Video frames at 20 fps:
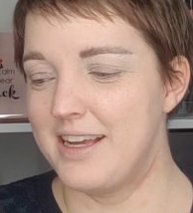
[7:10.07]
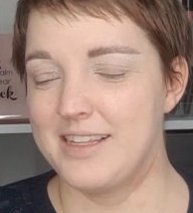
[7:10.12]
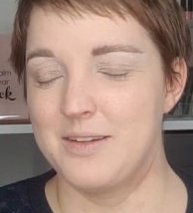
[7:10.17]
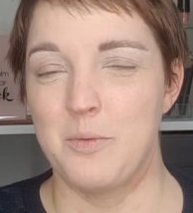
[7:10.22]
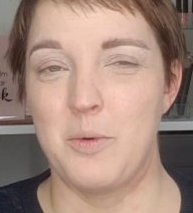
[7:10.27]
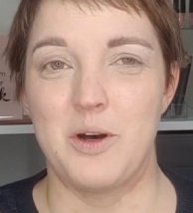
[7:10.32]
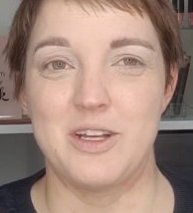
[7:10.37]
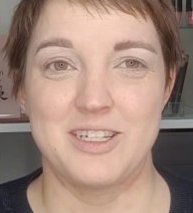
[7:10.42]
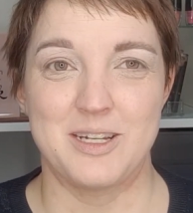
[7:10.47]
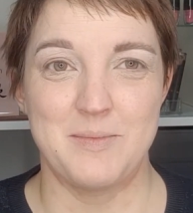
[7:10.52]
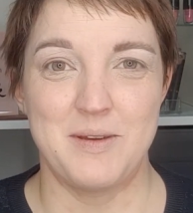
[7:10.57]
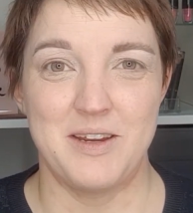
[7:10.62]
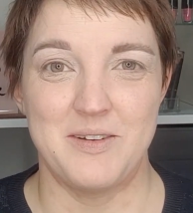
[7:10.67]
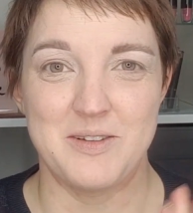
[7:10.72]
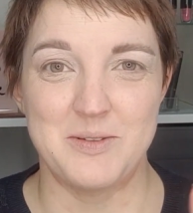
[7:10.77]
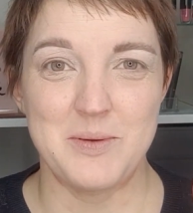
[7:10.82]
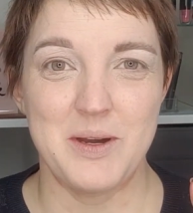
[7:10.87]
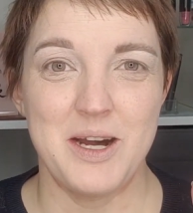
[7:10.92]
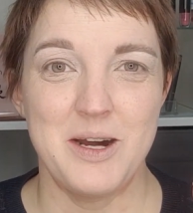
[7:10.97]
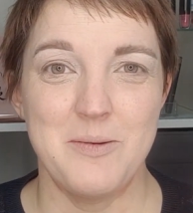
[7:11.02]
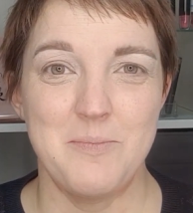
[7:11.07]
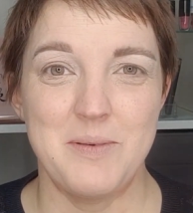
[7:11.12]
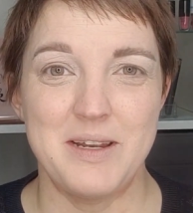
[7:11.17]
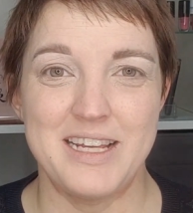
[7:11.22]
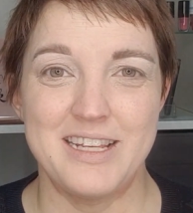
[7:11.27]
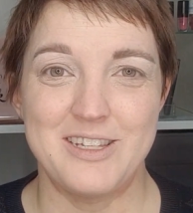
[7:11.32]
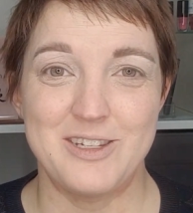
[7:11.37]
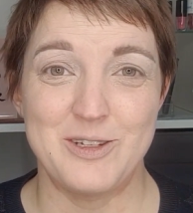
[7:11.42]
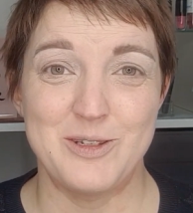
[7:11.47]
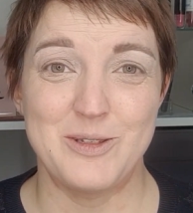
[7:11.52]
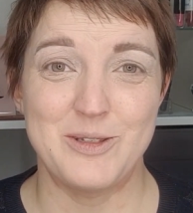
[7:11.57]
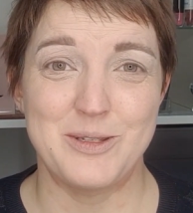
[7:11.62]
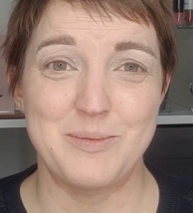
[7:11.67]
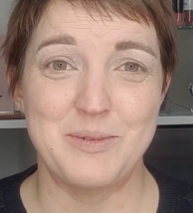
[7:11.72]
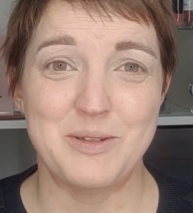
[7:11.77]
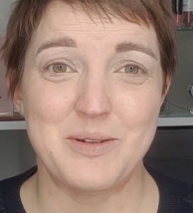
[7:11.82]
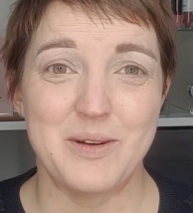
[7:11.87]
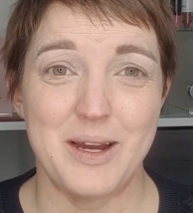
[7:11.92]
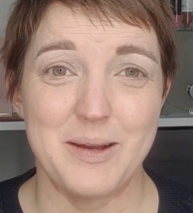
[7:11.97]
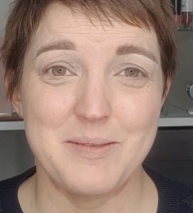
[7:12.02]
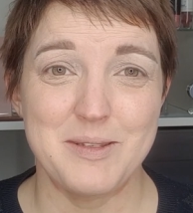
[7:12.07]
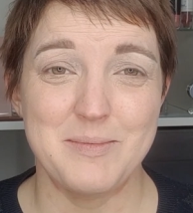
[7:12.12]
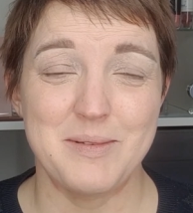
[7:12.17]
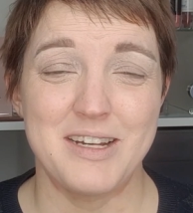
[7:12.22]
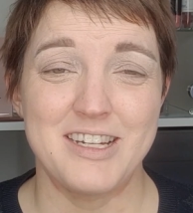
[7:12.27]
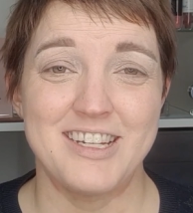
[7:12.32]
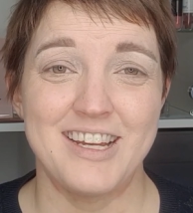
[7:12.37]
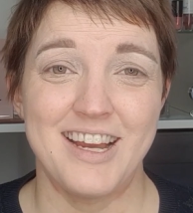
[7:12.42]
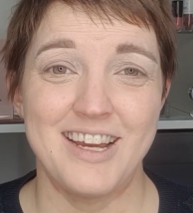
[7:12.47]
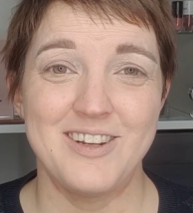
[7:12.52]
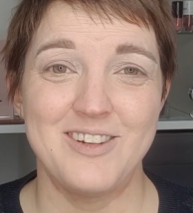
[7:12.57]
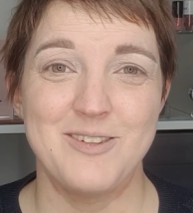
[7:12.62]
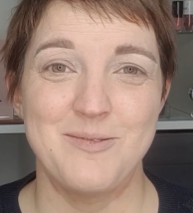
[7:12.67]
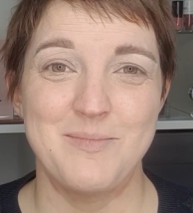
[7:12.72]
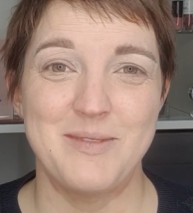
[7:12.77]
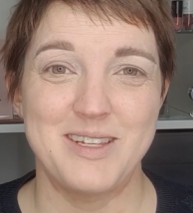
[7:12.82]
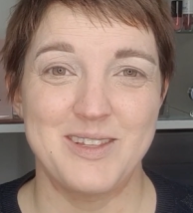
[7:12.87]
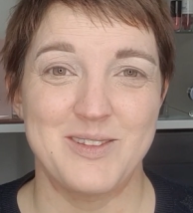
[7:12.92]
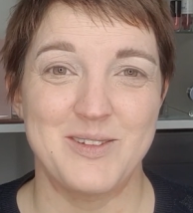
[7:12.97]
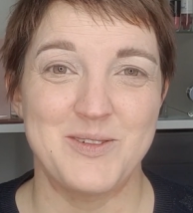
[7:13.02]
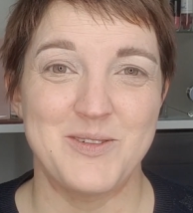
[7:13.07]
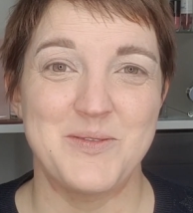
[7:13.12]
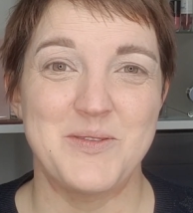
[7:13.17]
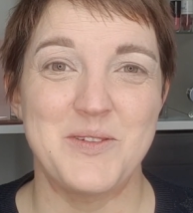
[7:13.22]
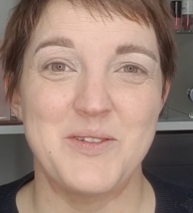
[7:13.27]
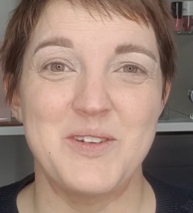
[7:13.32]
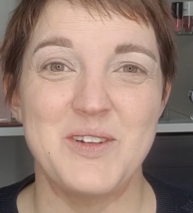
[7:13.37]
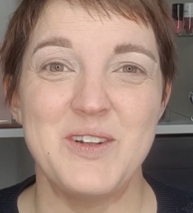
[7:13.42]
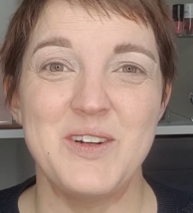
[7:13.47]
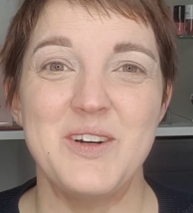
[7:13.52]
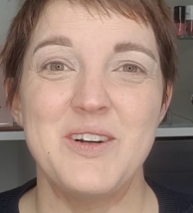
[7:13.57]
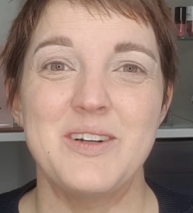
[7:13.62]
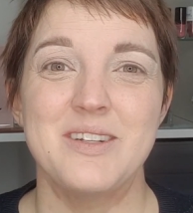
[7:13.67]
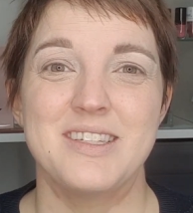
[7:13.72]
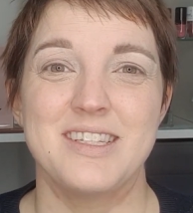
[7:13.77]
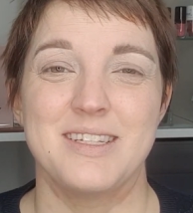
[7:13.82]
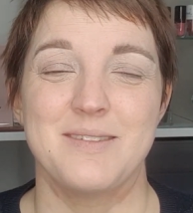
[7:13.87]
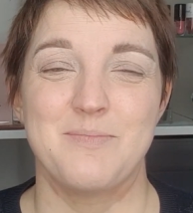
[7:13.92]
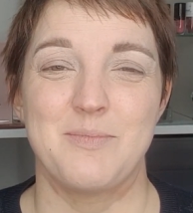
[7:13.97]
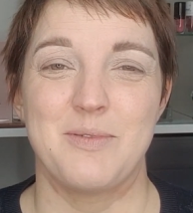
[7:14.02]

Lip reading: Whilst I'm here as well, please do subscribe to my channel. It means an awful lot.